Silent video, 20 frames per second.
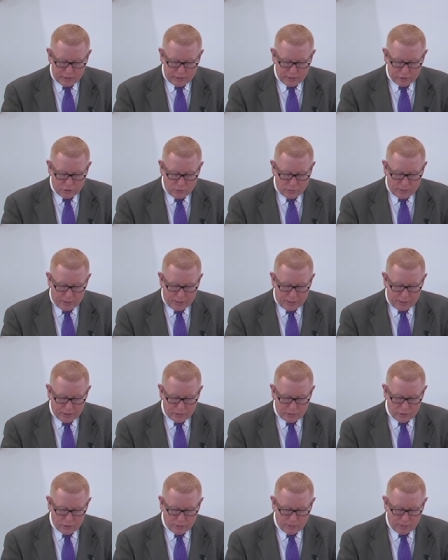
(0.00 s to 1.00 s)

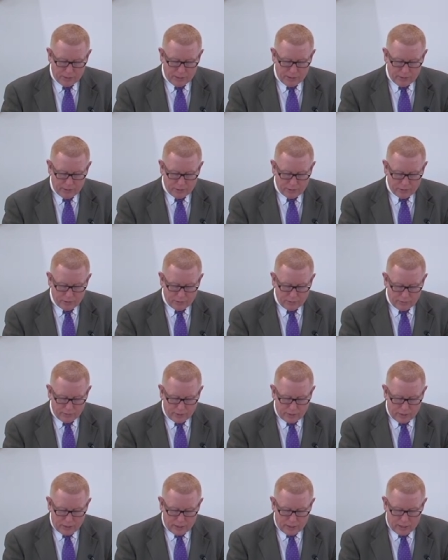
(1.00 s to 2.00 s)
disobedient to their parents,
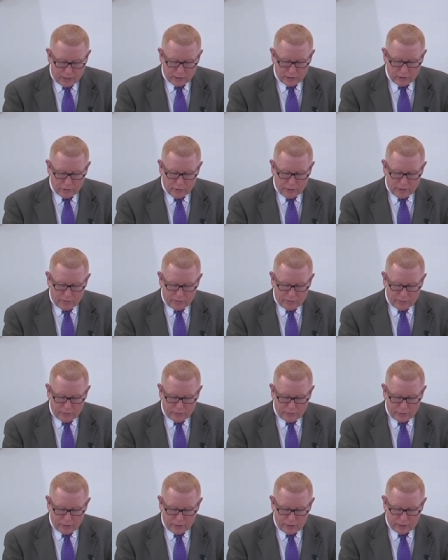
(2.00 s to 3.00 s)

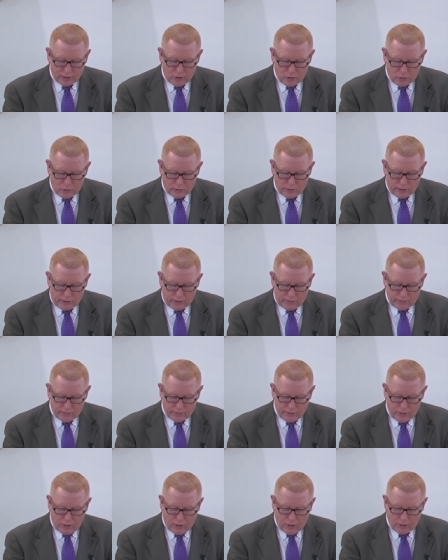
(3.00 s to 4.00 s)
ungrateful, unholy,
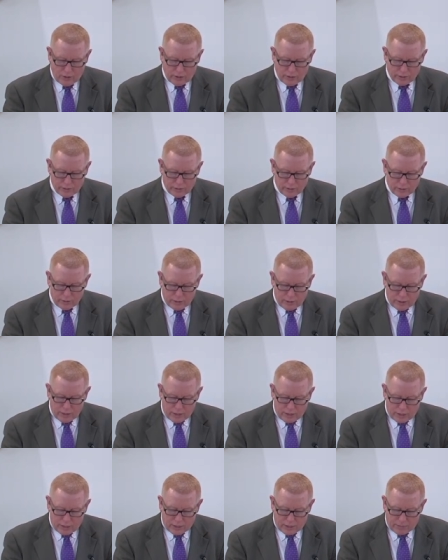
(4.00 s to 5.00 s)
heartless,
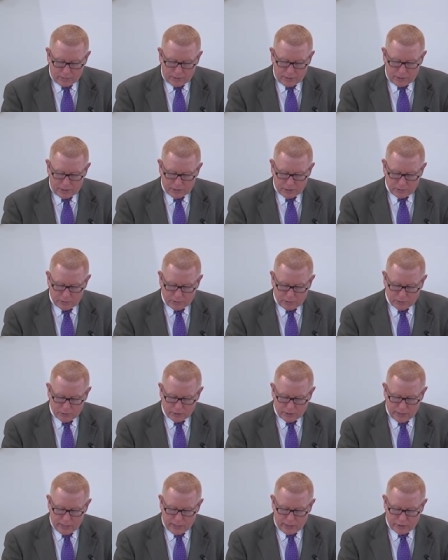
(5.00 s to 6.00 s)
unappeasable,
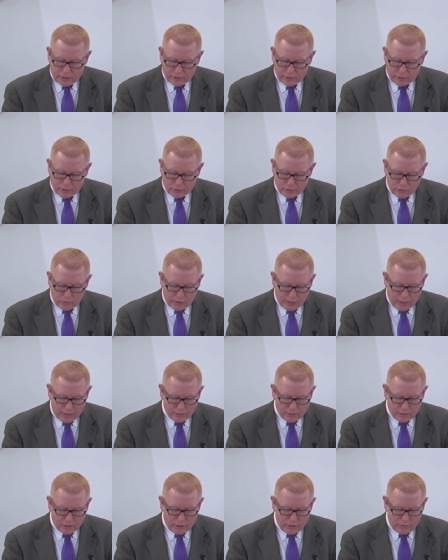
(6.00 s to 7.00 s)
slanderous,
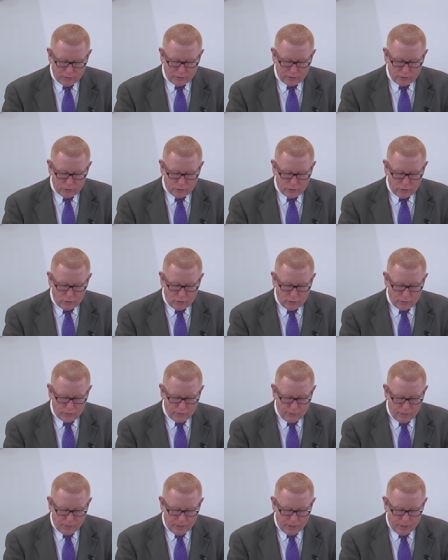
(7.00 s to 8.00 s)
without self control,
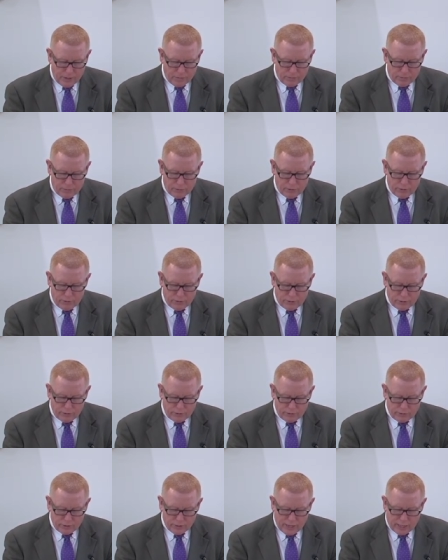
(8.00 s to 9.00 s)

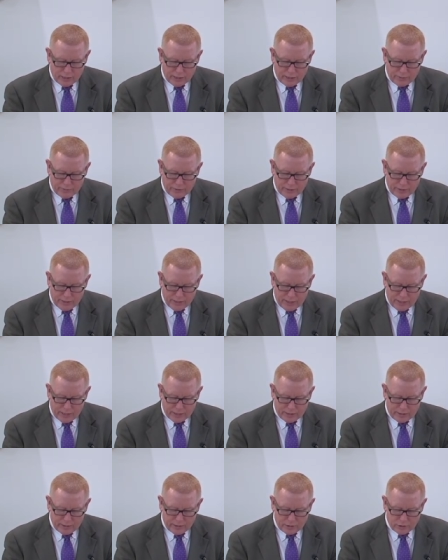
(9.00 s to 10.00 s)
brutal, not loving
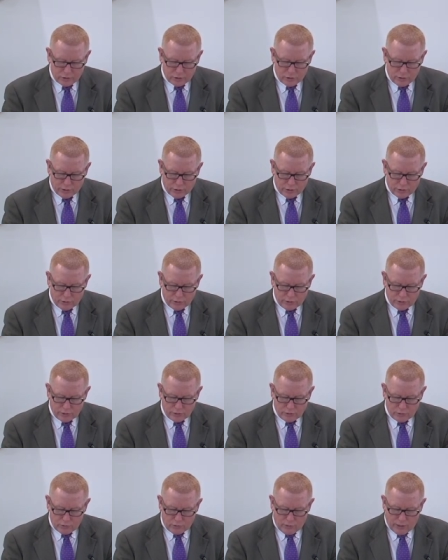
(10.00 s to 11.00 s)
God,
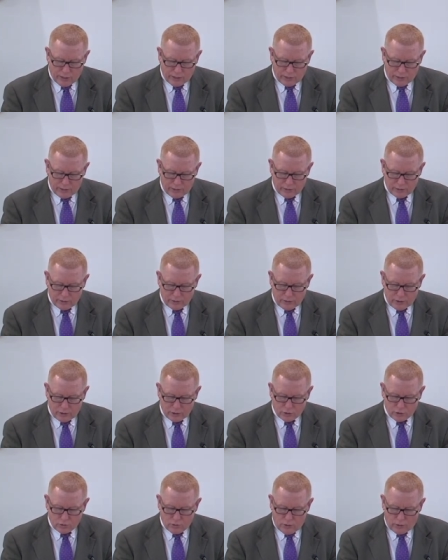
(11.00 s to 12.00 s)
treacherous, reckless,
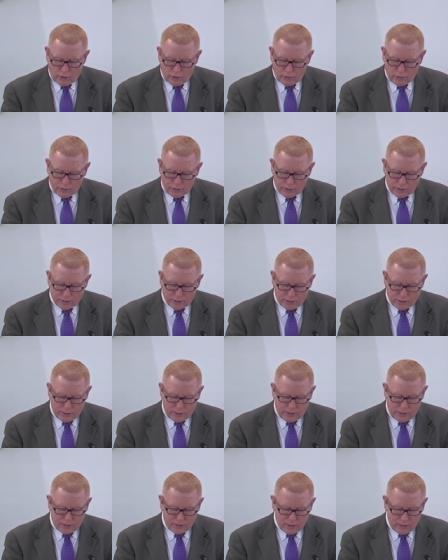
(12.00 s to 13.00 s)
swollen with
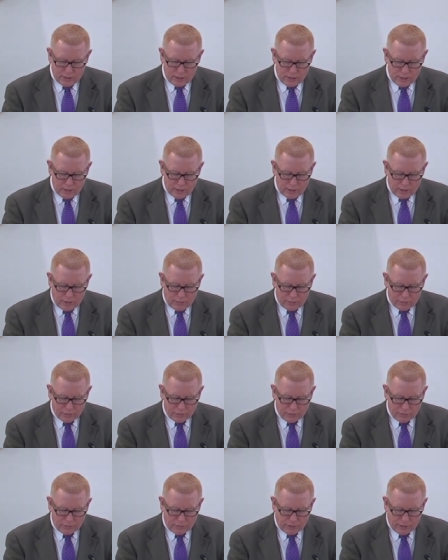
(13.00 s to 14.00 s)
conceit,
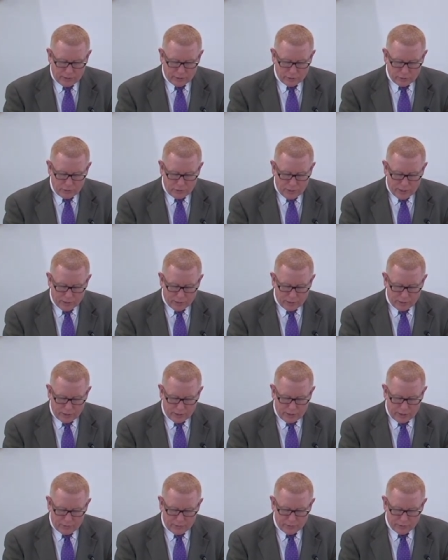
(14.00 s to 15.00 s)
lovers of pleasure rather
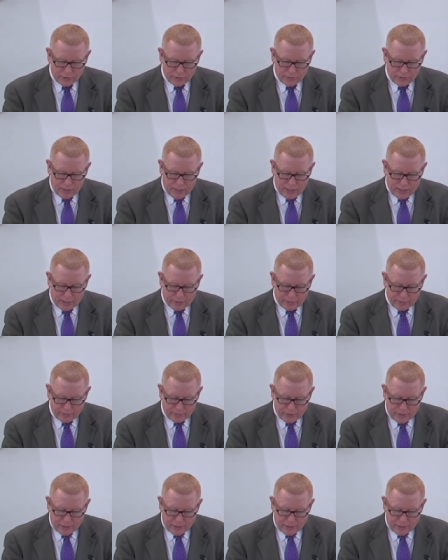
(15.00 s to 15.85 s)
than lovers of God,